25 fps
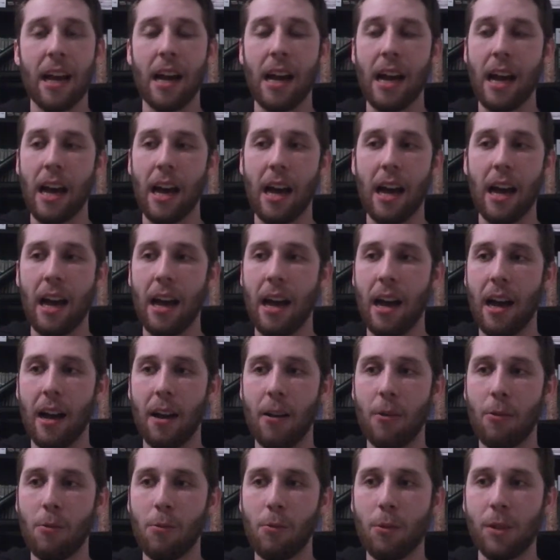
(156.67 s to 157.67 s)

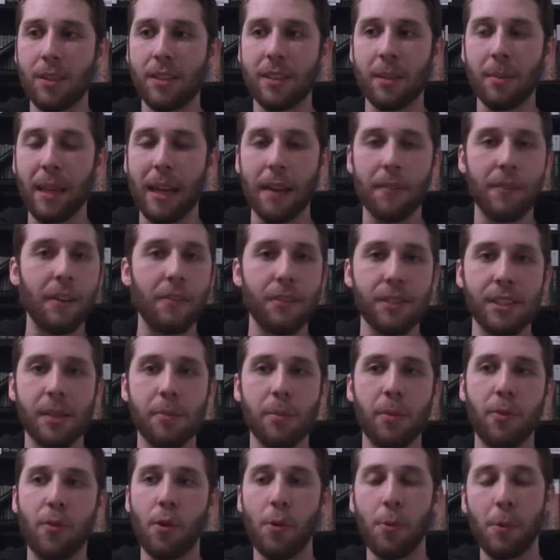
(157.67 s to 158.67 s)
Was something I've never seen
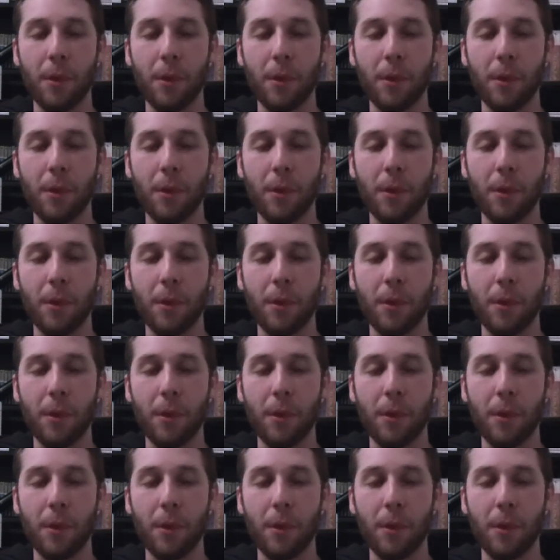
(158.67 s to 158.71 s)
before.